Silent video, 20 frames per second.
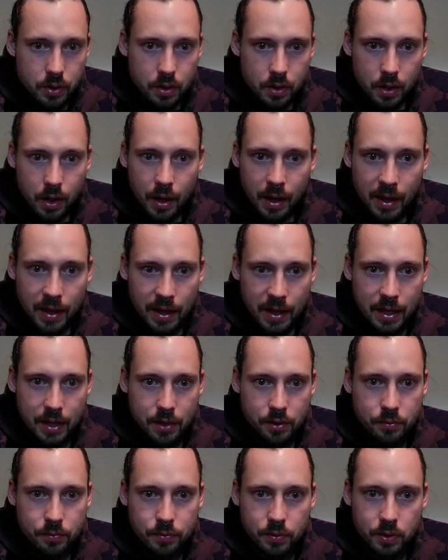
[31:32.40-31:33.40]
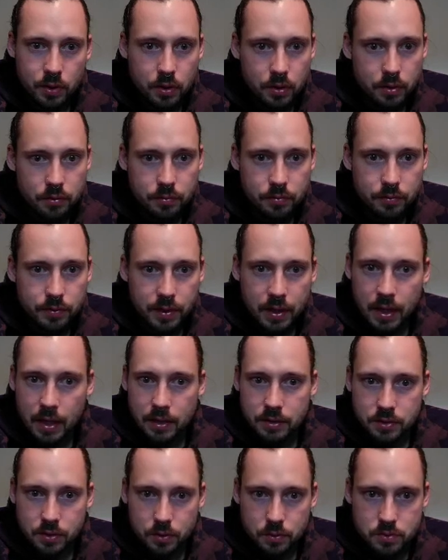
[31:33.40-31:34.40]
a handful of
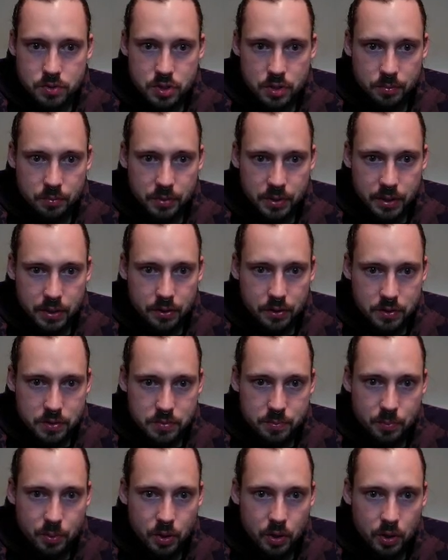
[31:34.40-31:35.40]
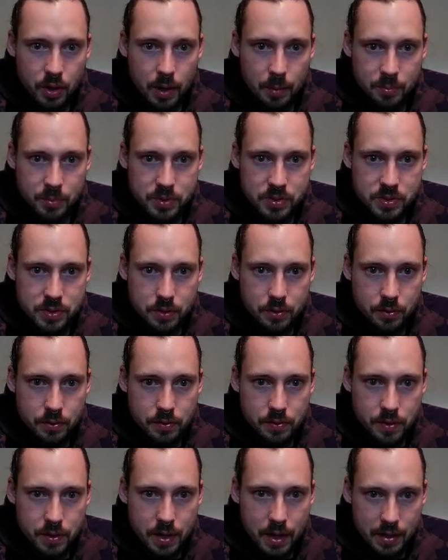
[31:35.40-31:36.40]
Kanto gym leaders per episode
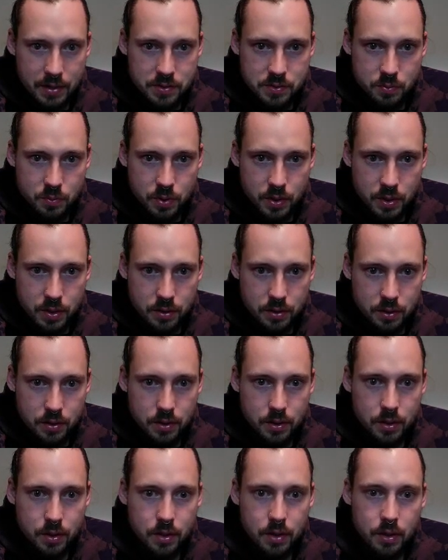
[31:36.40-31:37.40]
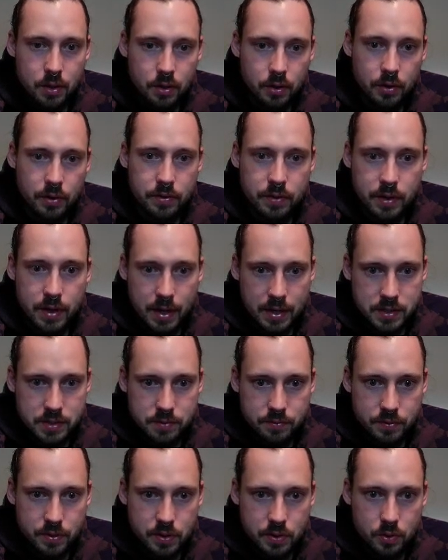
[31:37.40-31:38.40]
in the next one, or in the next
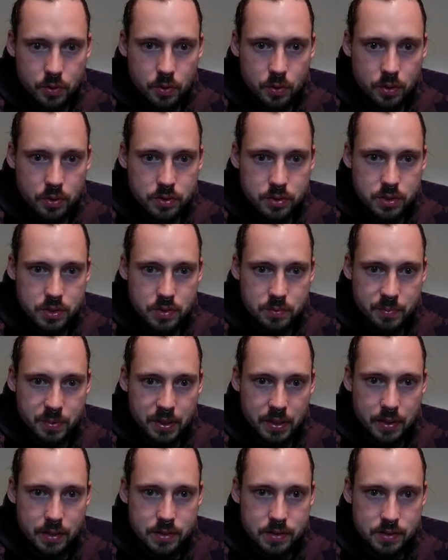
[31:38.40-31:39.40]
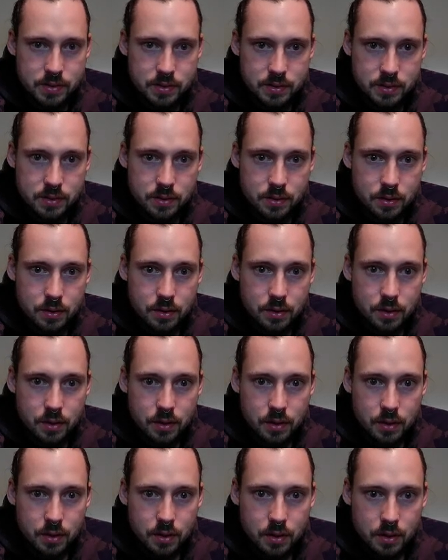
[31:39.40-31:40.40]
few, just because
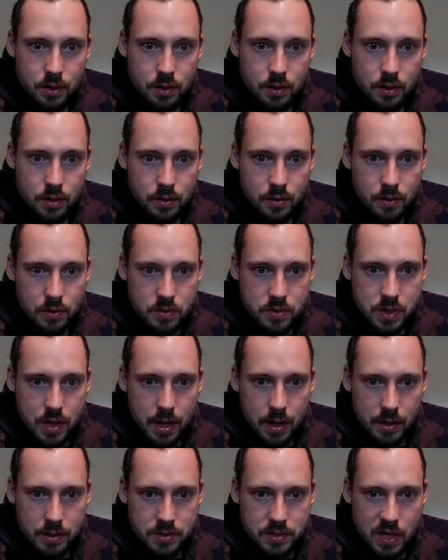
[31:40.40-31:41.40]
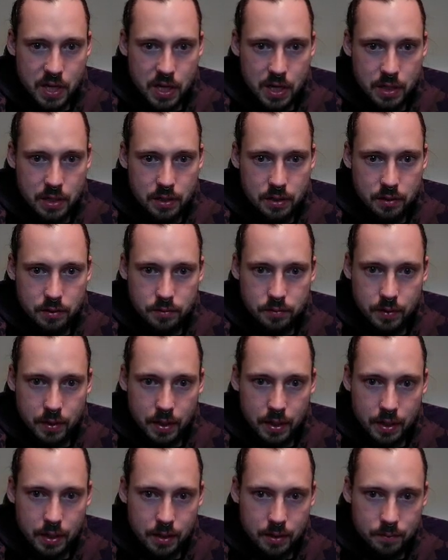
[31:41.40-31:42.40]
there's not a ton
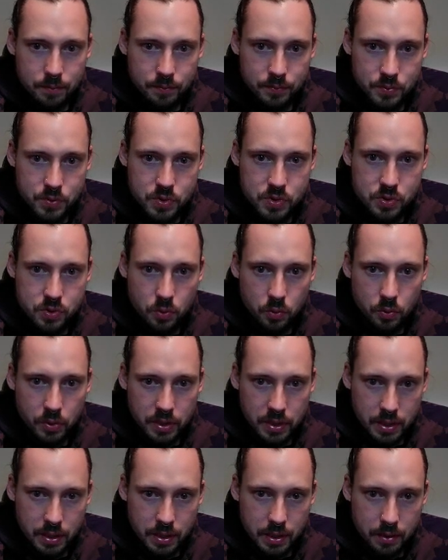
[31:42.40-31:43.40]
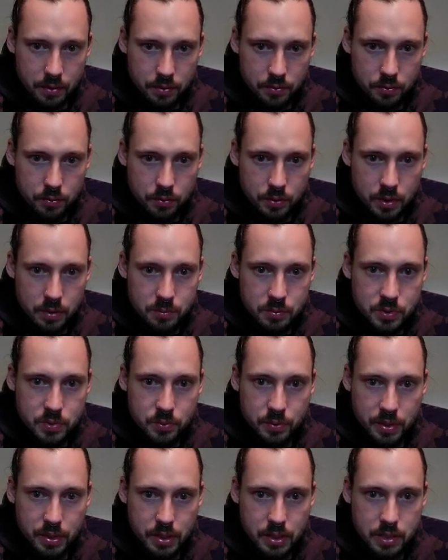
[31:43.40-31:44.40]
of story to get through in
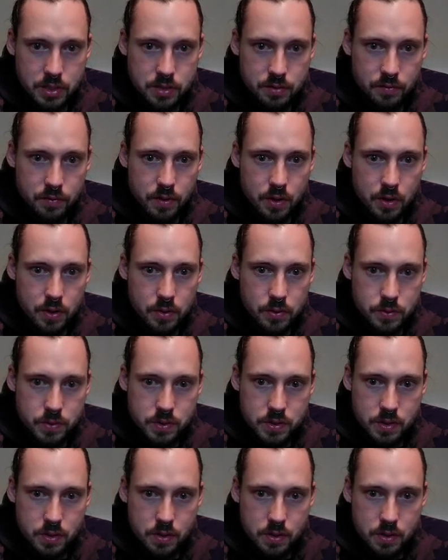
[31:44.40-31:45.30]
between each of those.